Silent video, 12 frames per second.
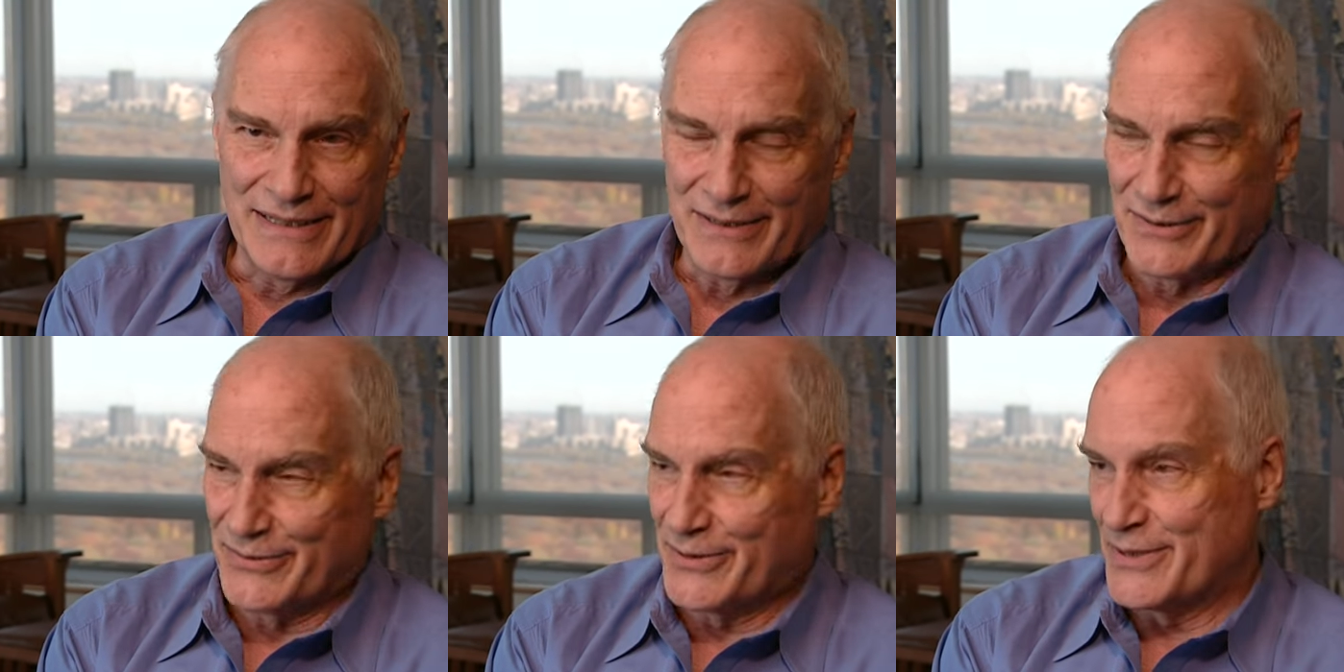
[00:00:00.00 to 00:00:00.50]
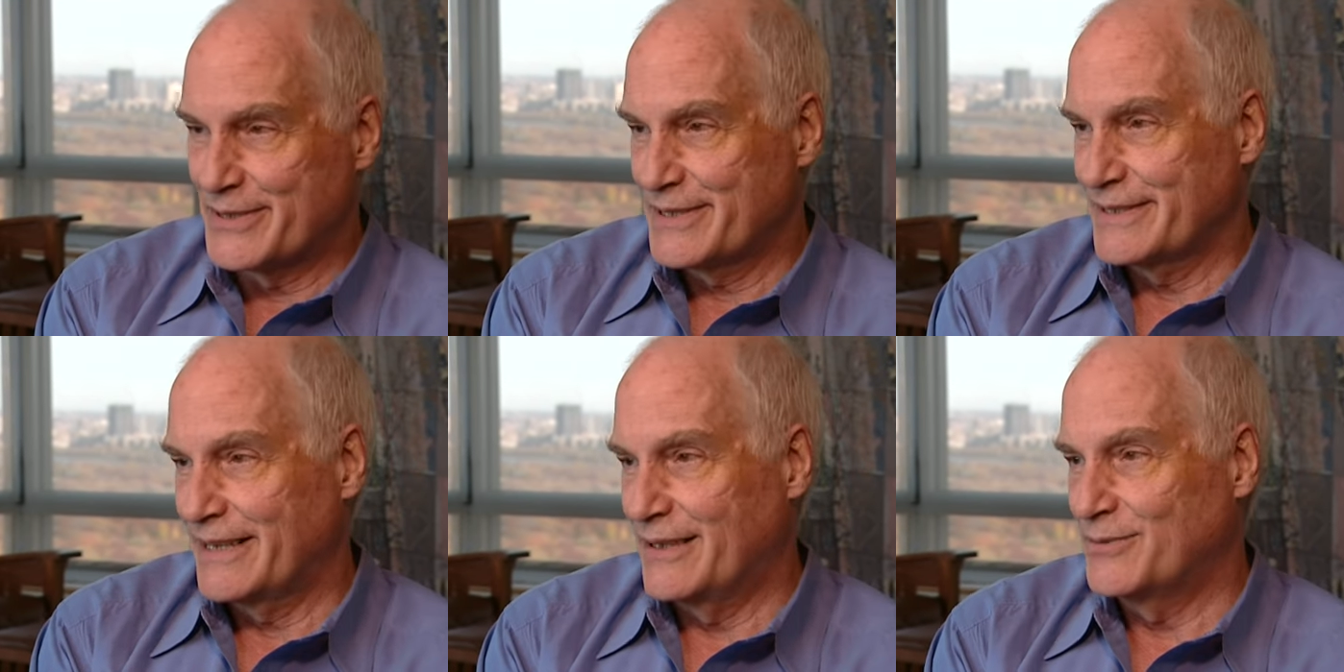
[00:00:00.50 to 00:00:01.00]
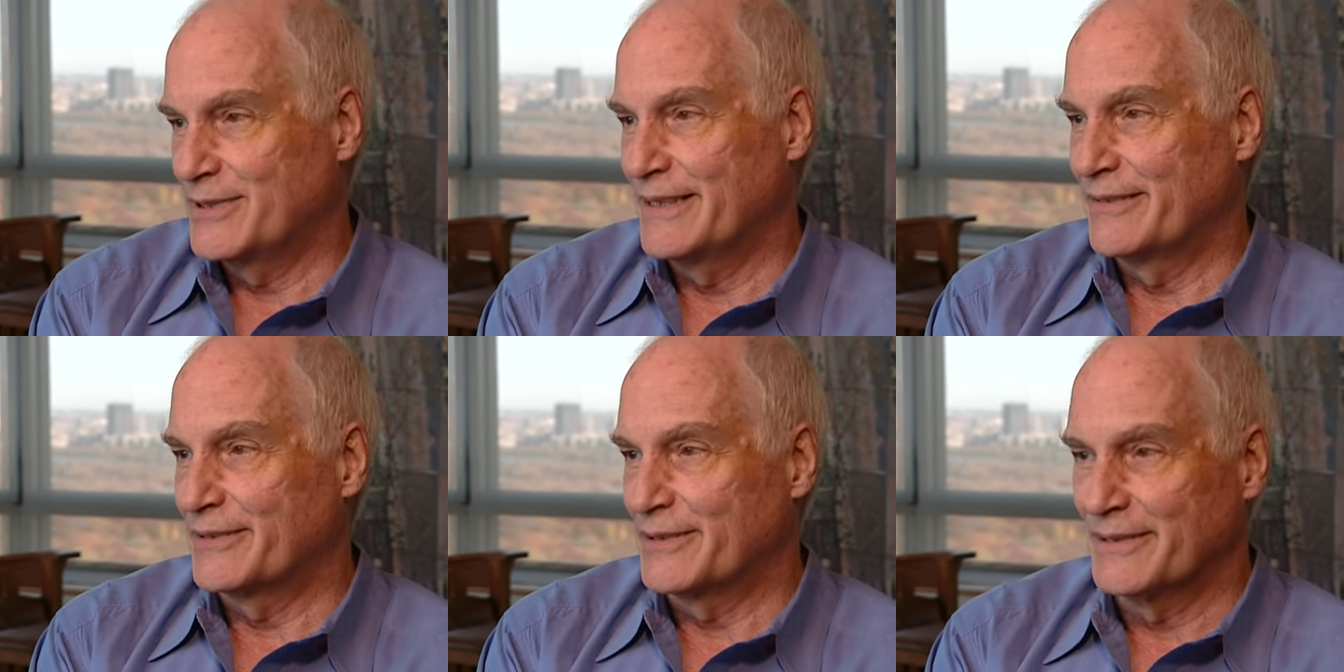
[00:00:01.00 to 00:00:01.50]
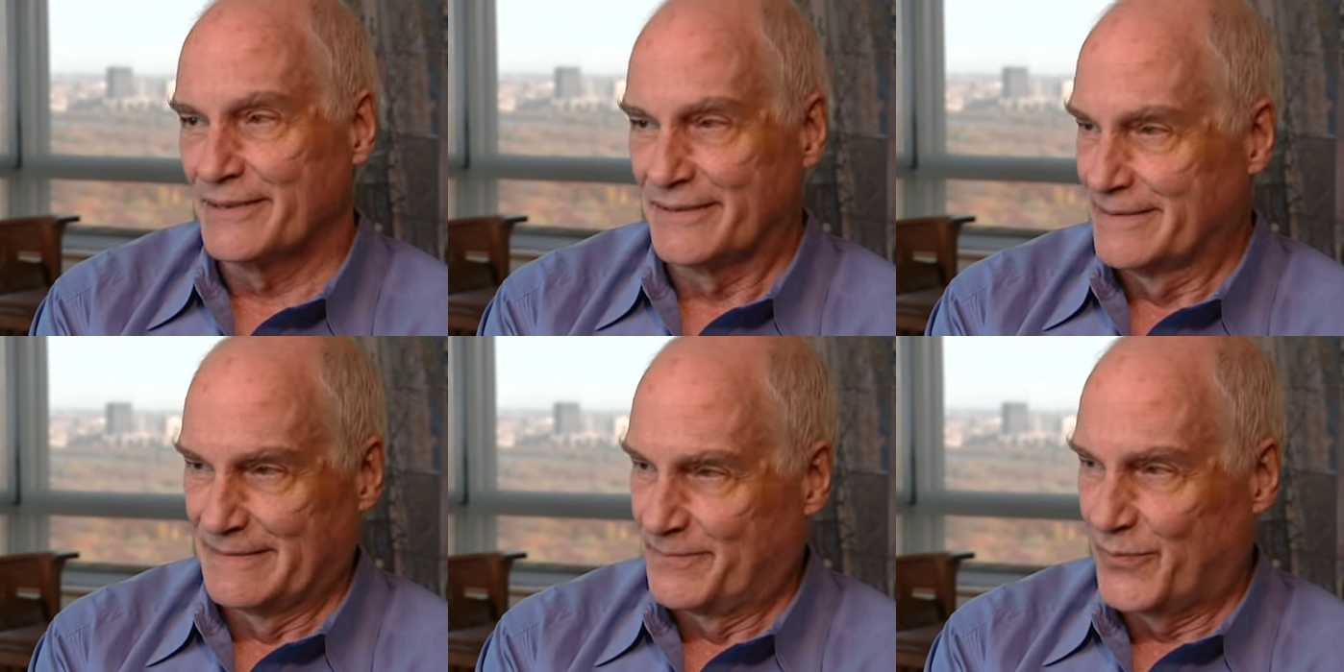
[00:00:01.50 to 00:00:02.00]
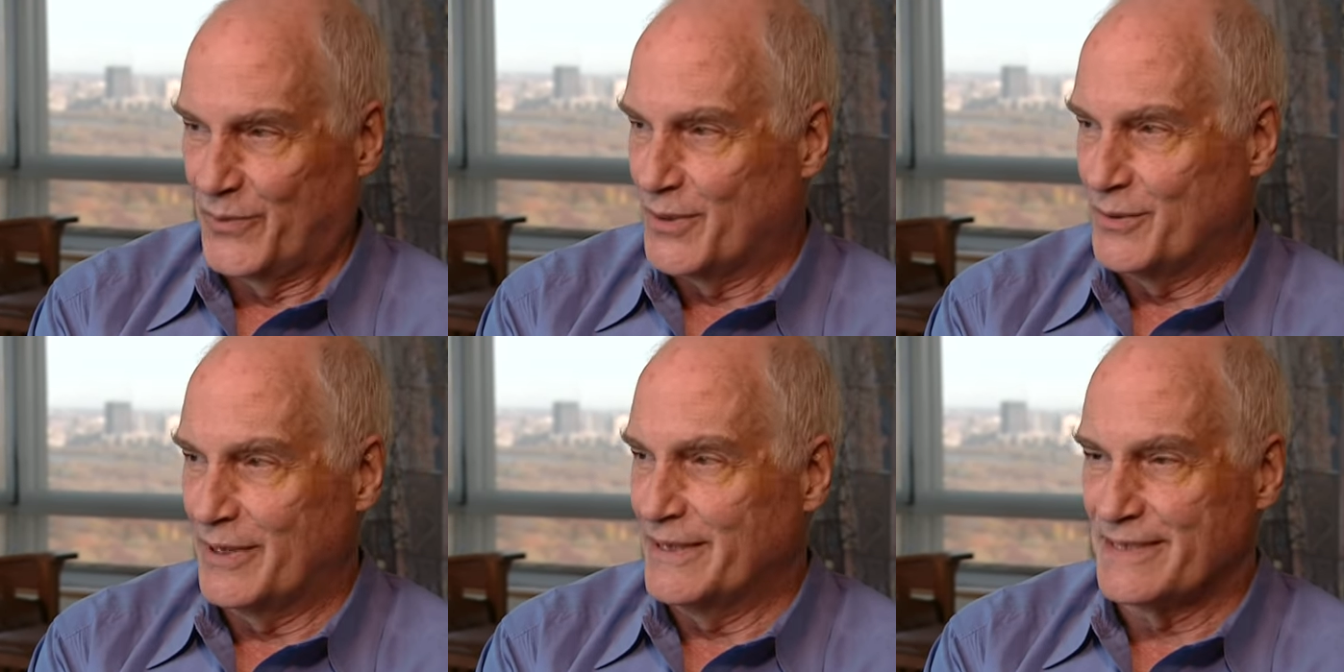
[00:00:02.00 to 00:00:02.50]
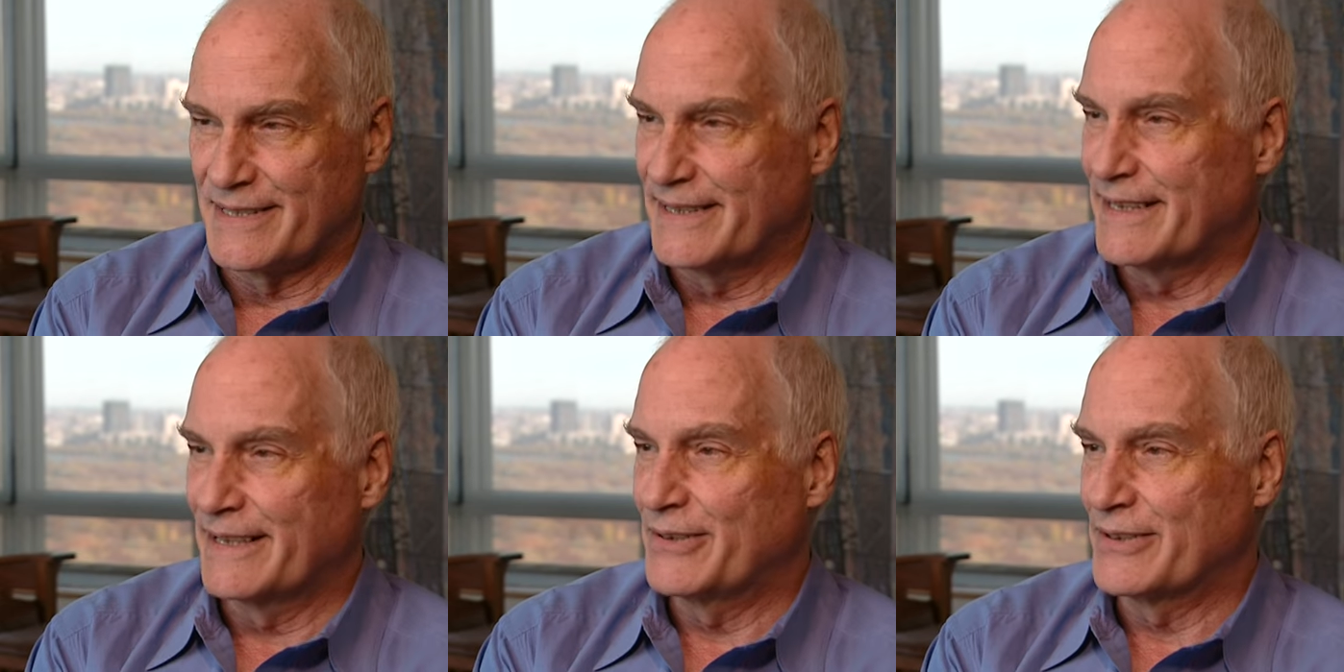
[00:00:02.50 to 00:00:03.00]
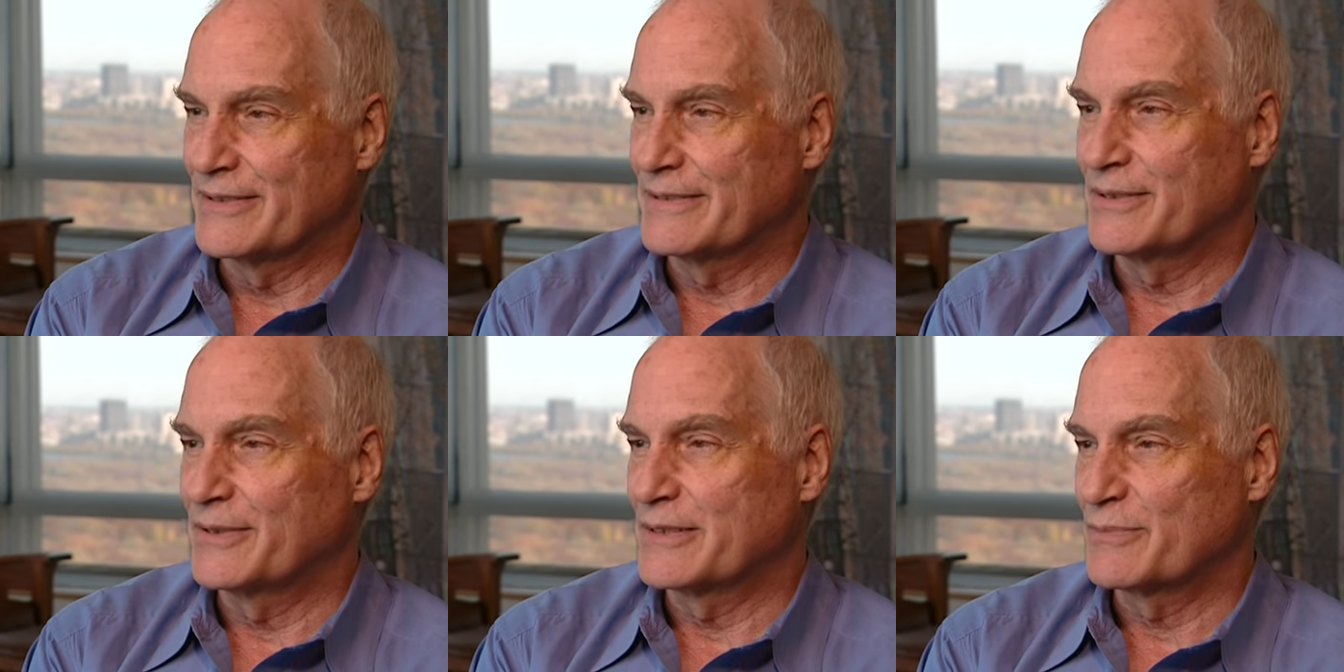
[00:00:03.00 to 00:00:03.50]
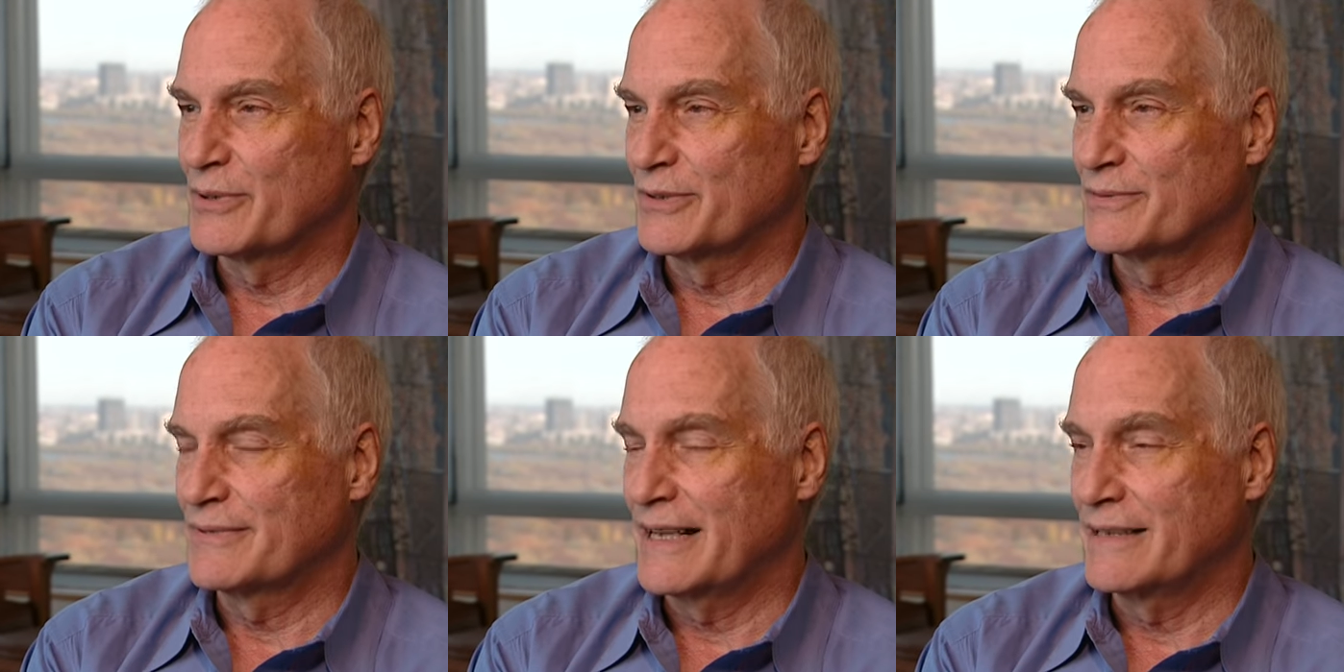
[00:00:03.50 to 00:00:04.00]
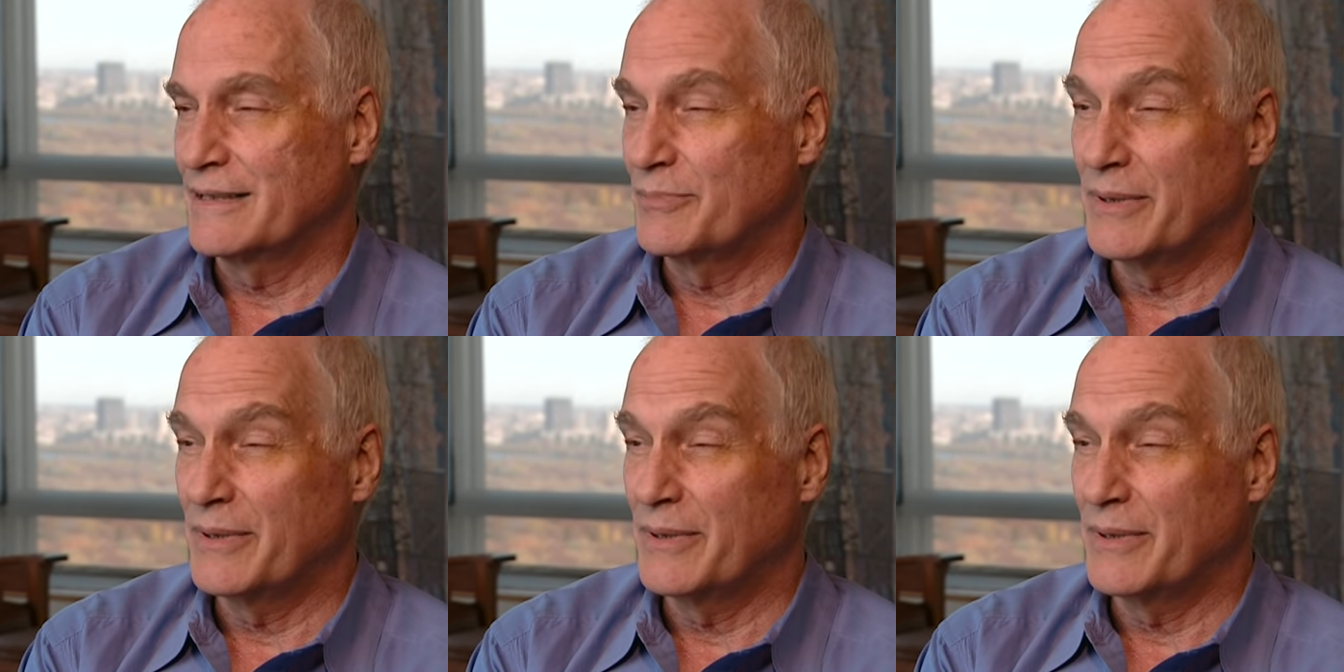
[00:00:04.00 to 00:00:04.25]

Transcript: And of course, I would never do anything that doesn't correspond to reality.